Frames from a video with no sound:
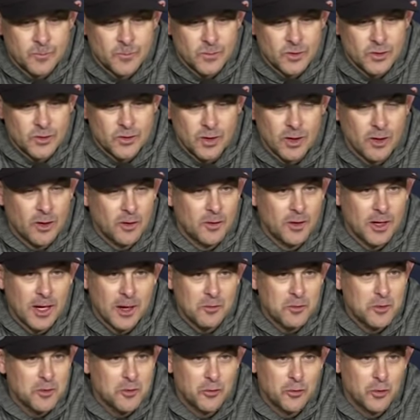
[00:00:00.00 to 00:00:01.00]
So I
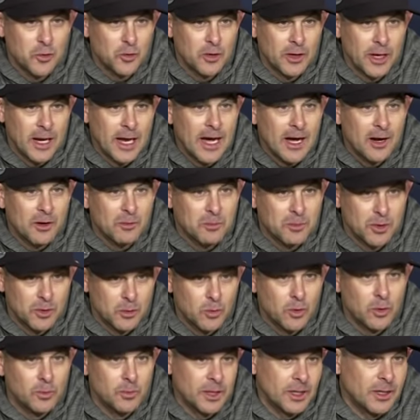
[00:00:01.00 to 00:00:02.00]
wouldn't rule it out, but
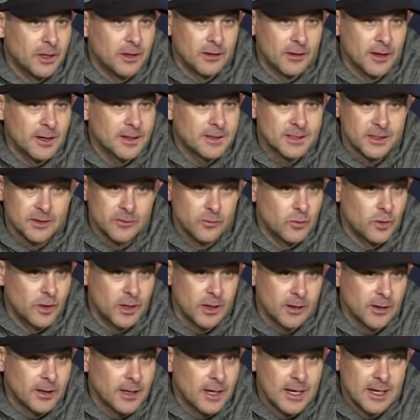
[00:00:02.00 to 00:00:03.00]
we'll be aggressive when
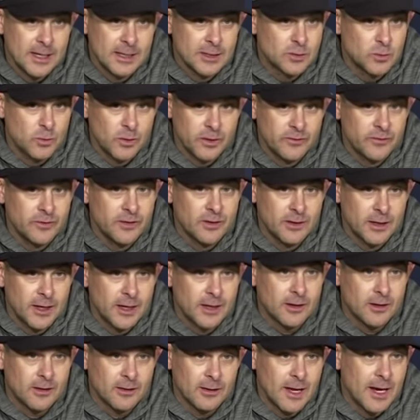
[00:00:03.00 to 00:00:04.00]
our guys, we feel
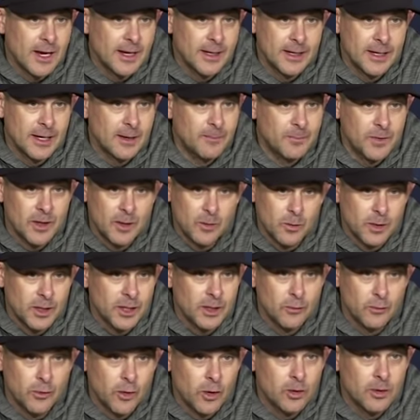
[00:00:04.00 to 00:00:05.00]
like, are lined up that we
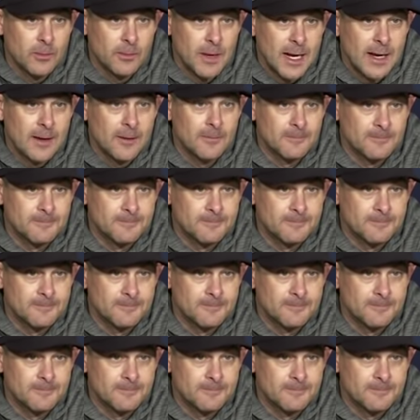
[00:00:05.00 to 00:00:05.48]
can roll them out.